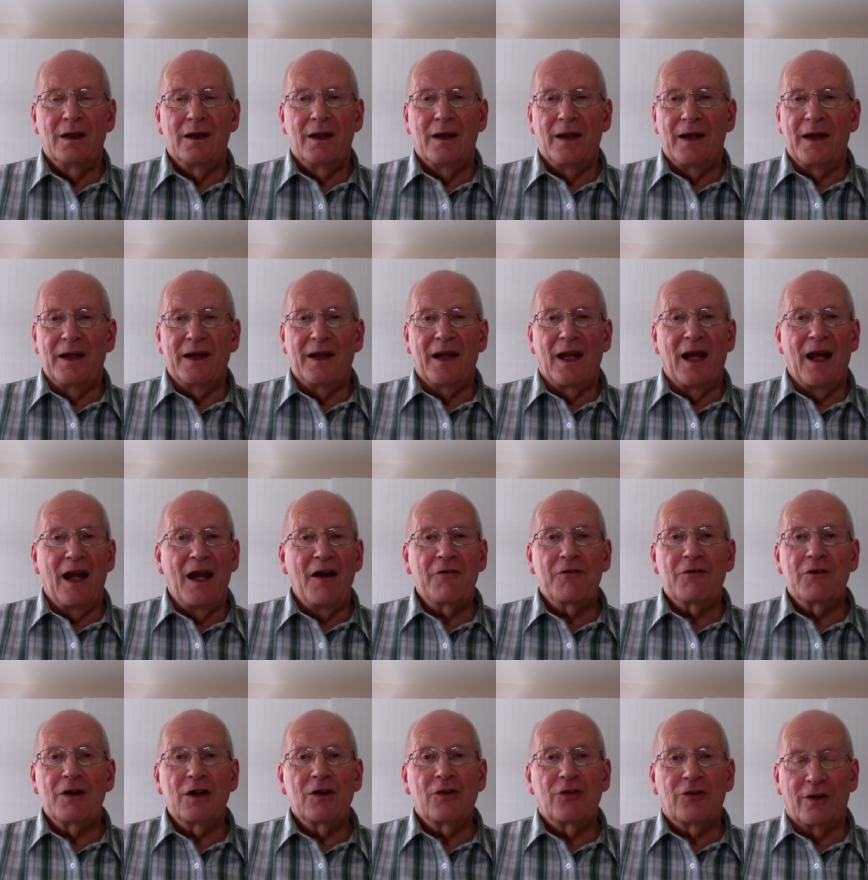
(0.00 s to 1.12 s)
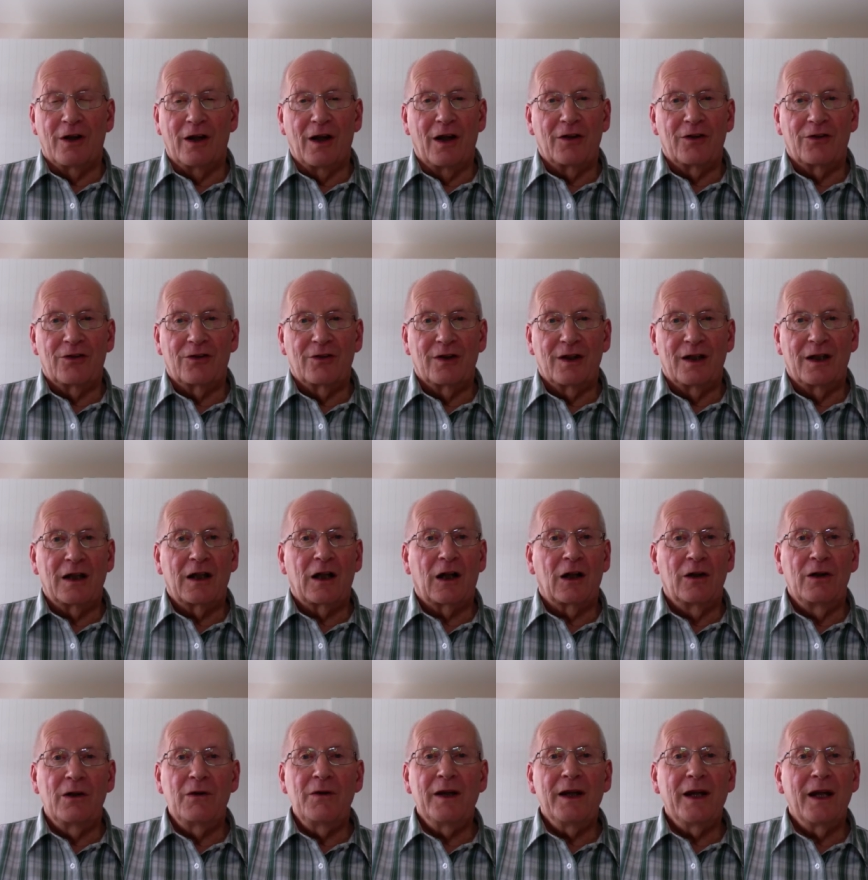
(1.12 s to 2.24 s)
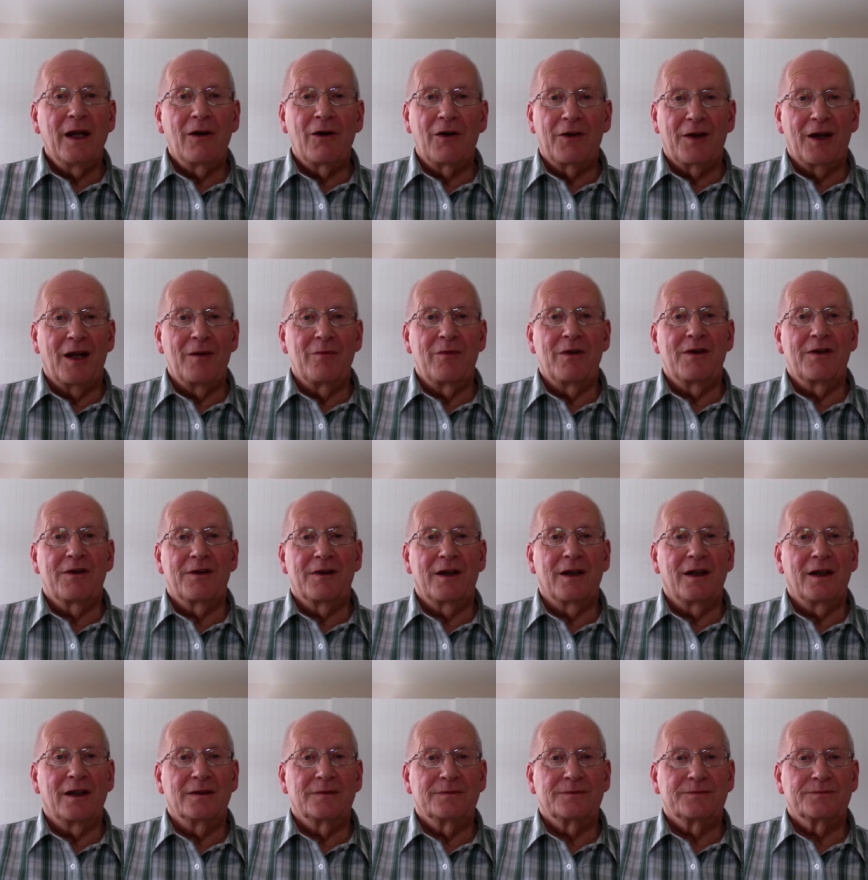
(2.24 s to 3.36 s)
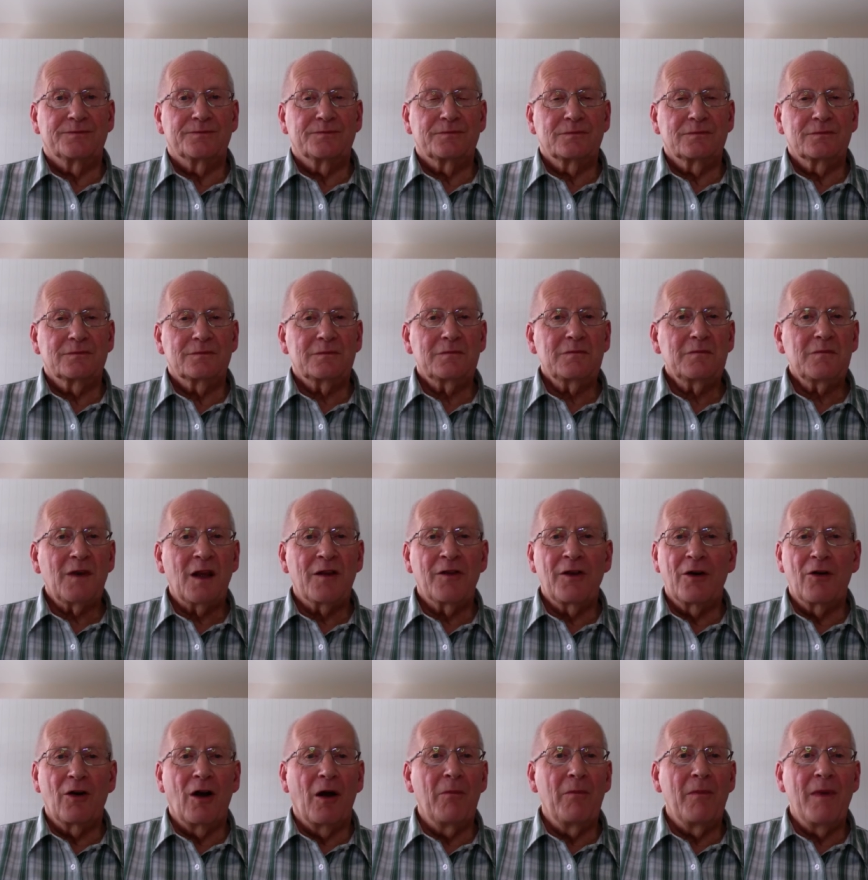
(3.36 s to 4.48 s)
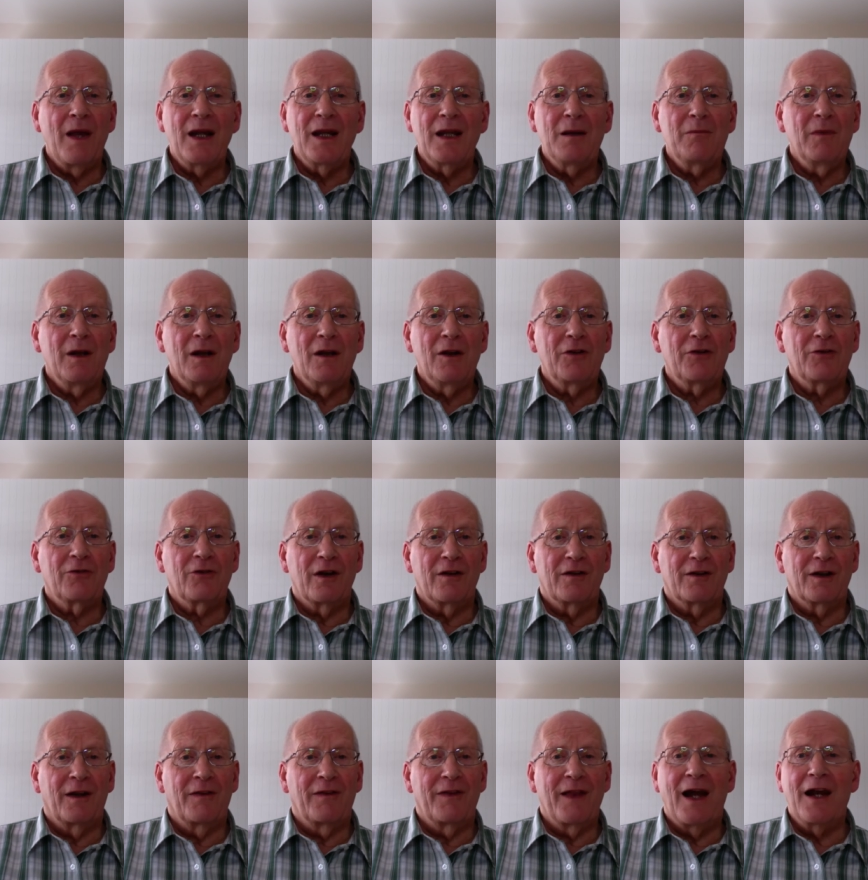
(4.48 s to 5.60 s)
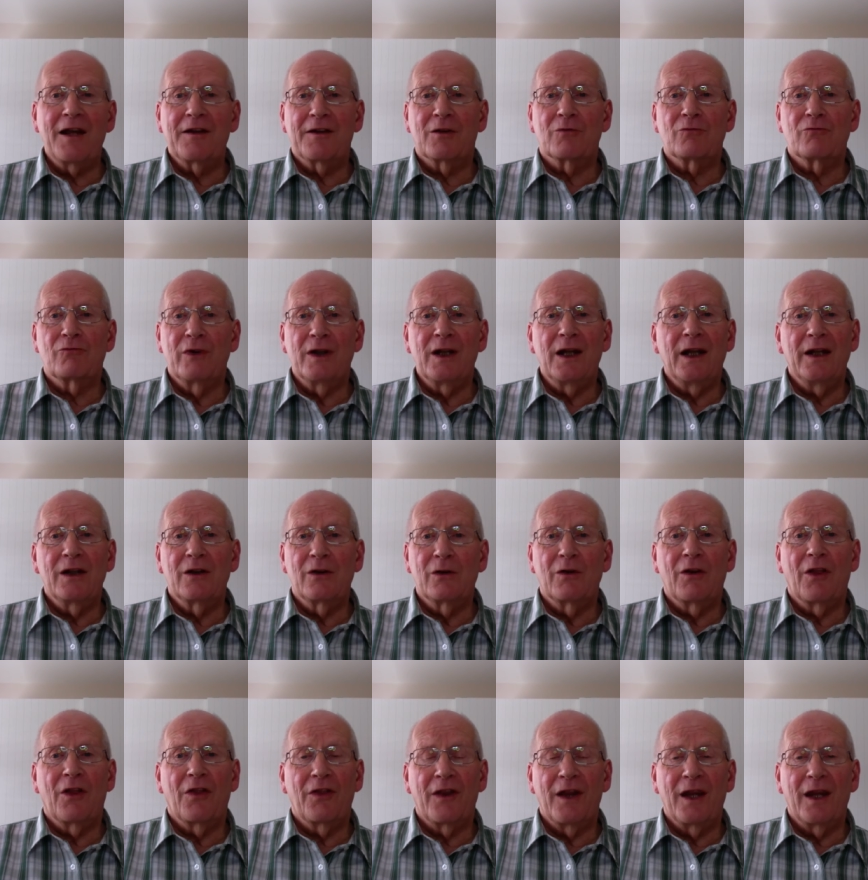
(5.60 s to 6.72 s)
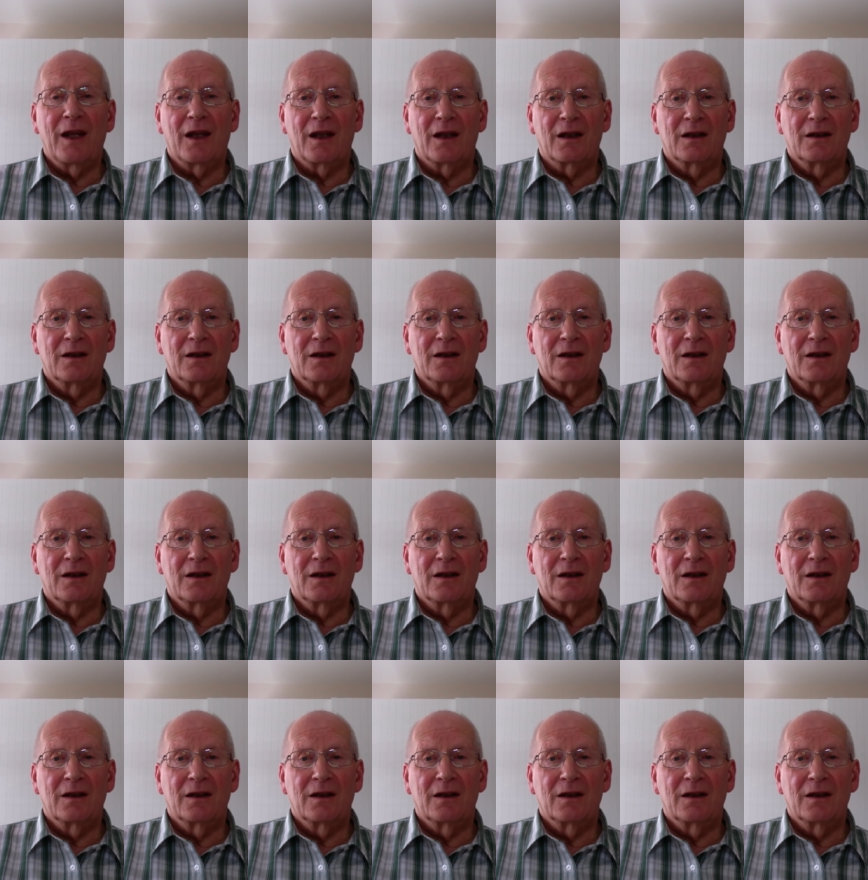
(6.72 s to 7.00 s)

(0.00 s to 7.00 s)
In every church, including here at ABC, there are many ministries, and that is a really good thing.